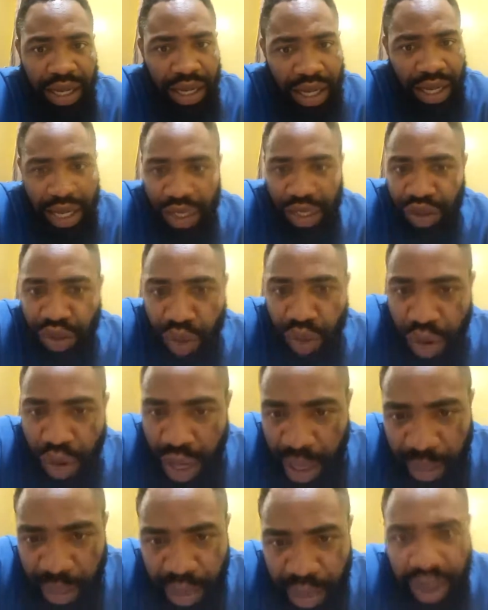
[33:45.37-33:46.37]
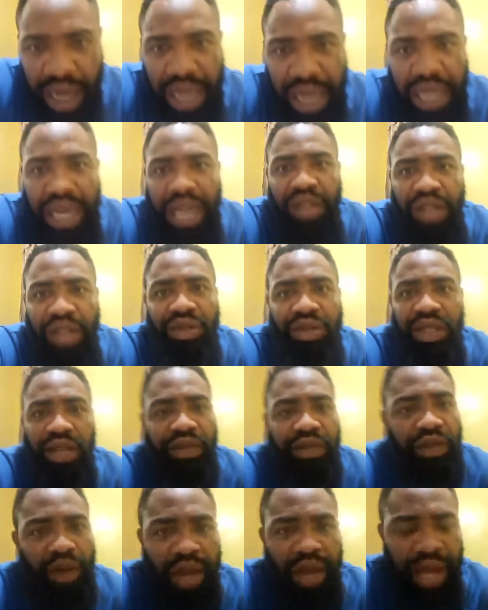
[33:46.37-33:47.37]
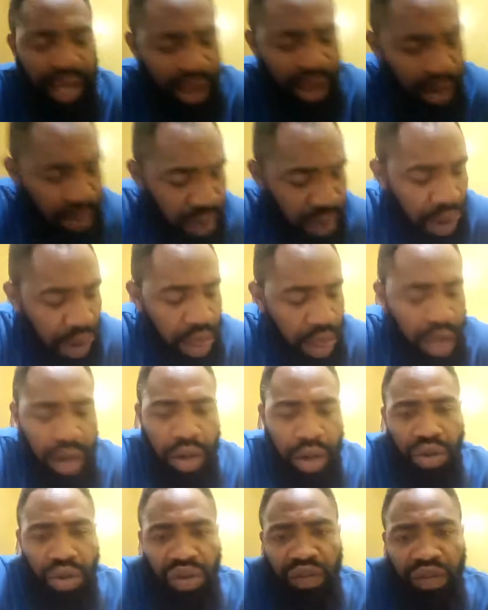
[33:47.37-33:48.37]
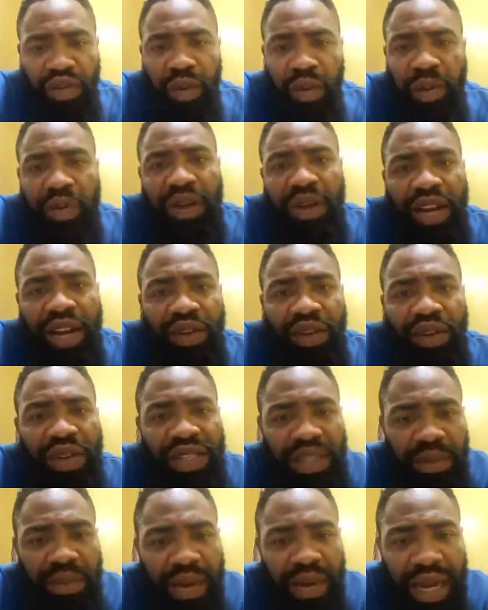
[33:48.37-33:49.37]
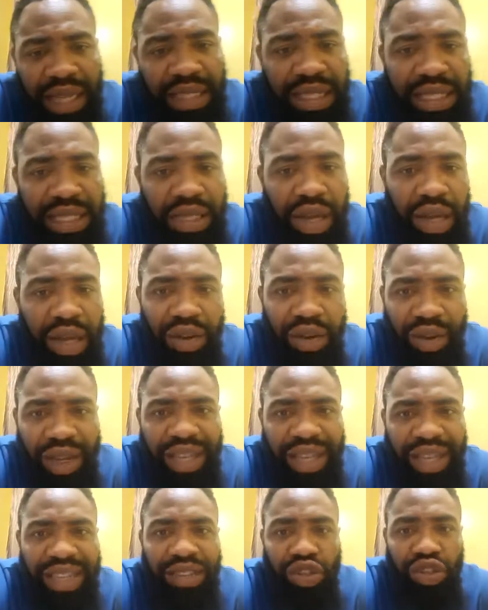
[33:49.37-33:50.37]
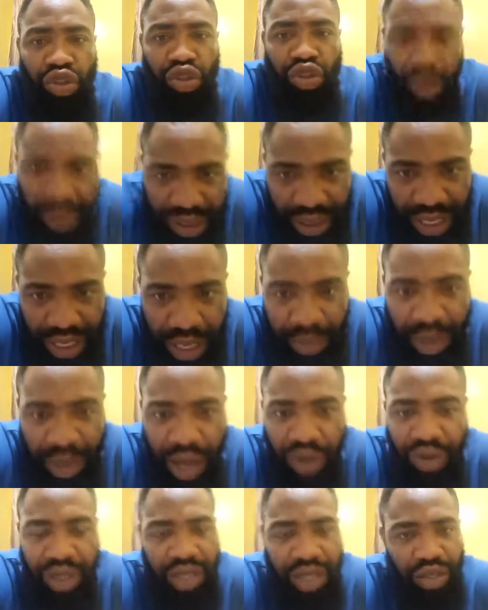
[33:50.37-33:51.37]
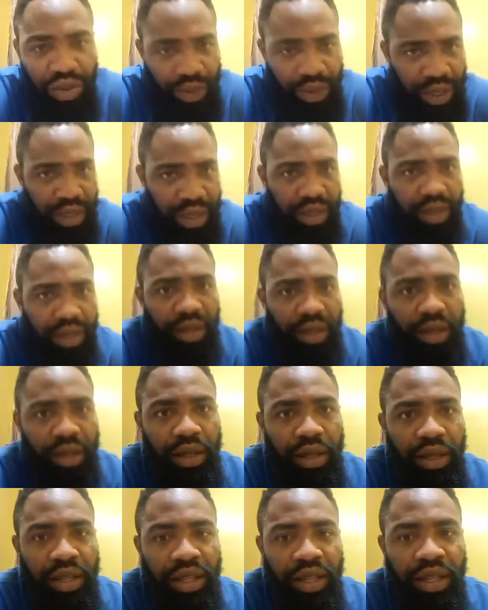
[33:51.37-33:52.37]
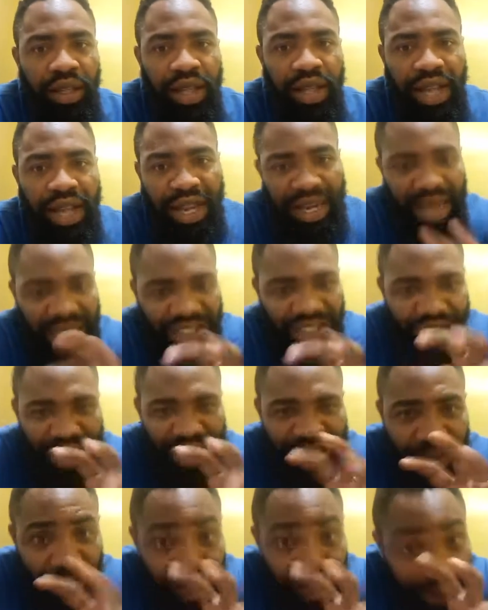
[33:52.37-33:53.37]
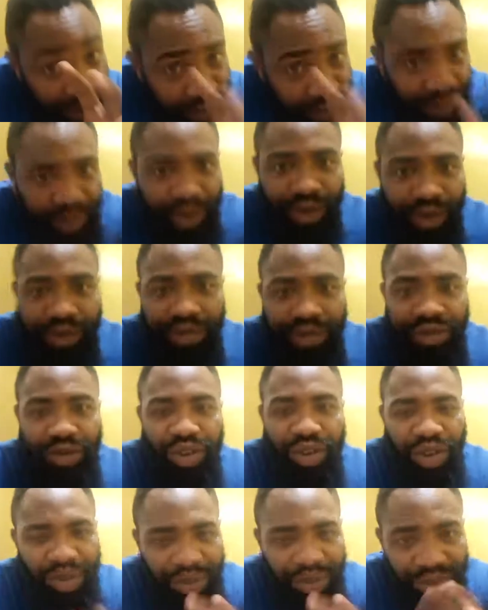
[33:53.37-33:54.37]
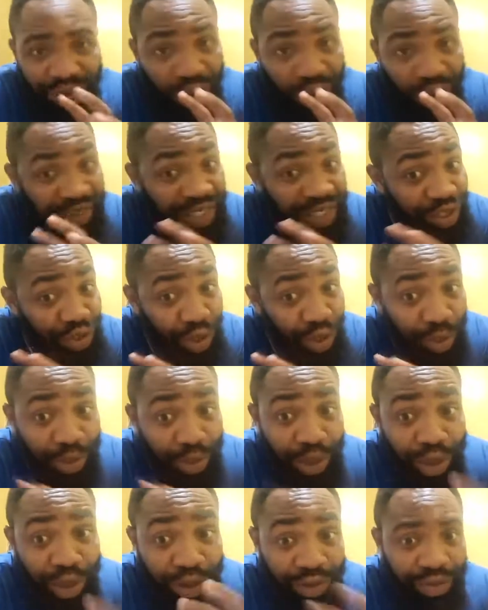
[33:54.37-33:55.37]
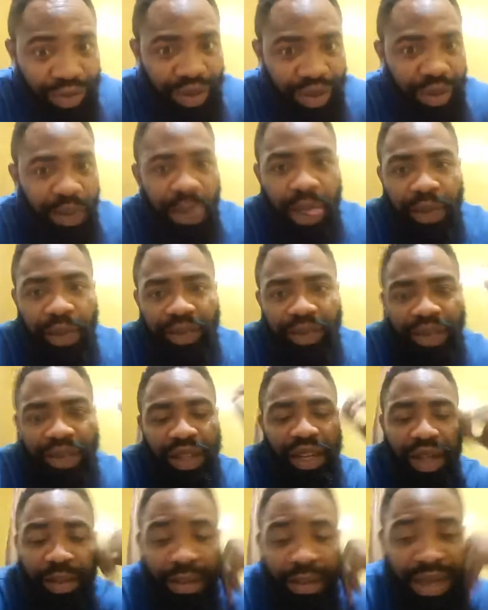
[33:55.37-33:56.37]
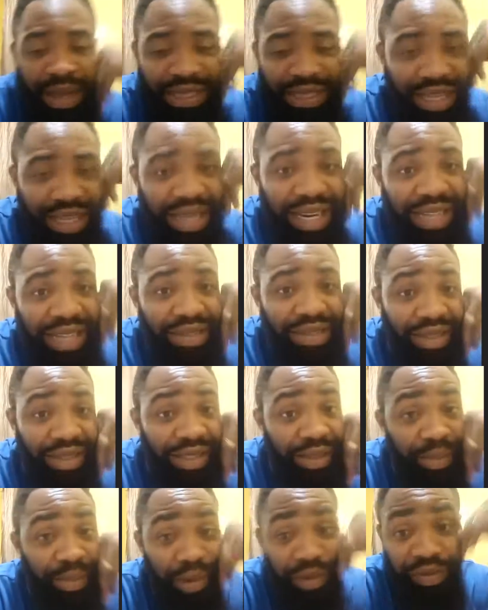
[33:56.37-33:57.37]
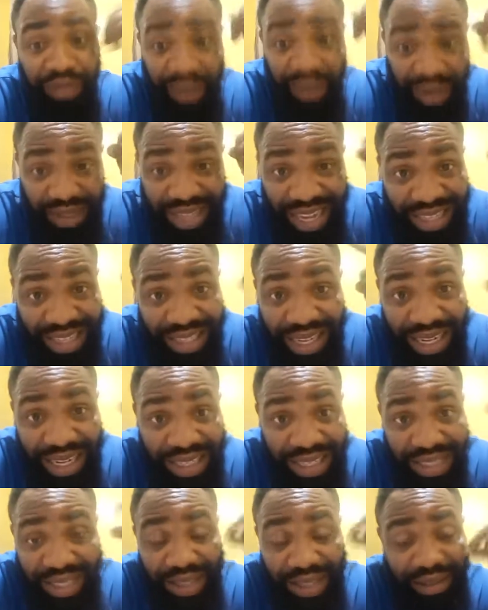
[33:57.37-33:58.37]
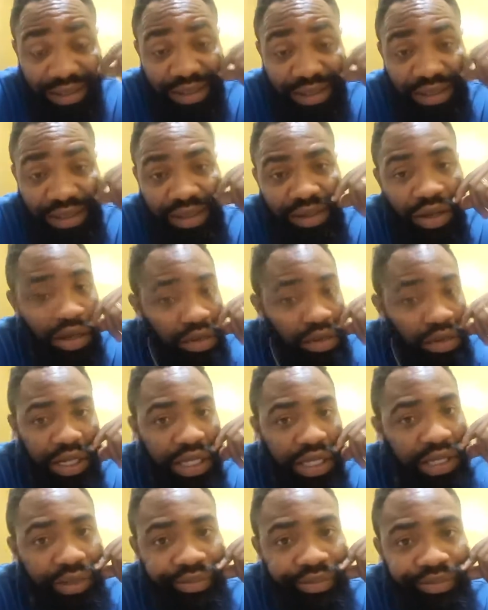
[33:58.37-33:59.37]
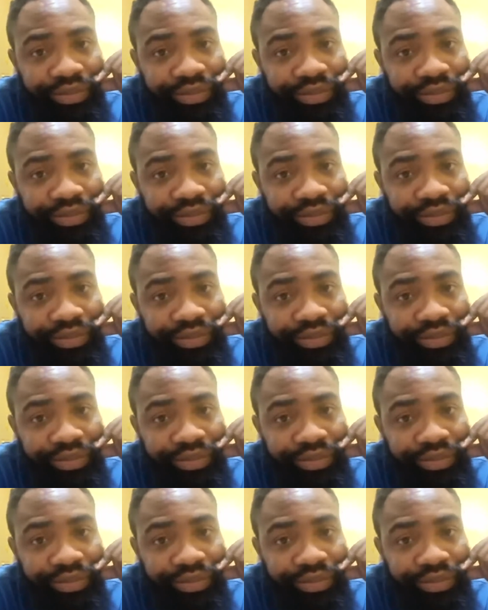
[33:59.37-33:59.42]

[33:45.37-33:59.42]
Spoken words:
Learn to collaborate. Learn to seek for help. Look for people that are doing similar things you are doing. Study them. How do they do it? And that's just a brief of the summary of the masterclass on it. But first, excellence sales. 100.